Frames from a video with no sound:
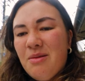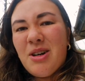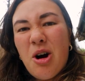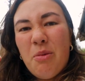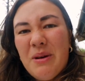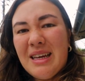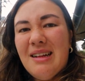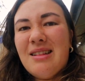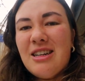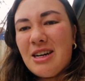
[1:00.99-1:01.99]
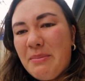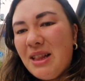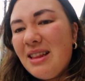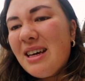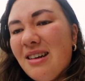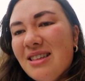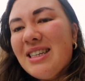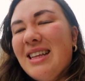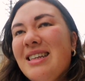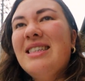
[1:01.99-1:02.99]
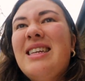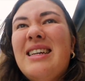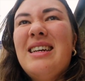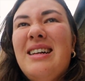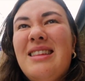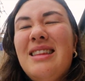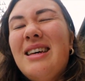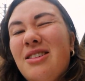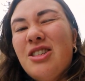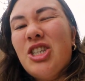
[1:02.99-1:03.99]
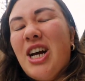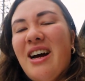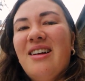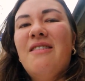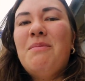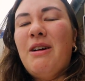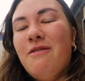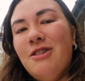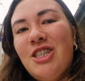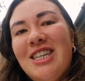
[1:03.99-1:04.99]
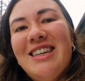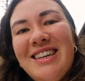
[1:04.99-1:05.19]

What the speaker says: we're hoping it'll clear up a little to at least get a little shot of Mount Fuji.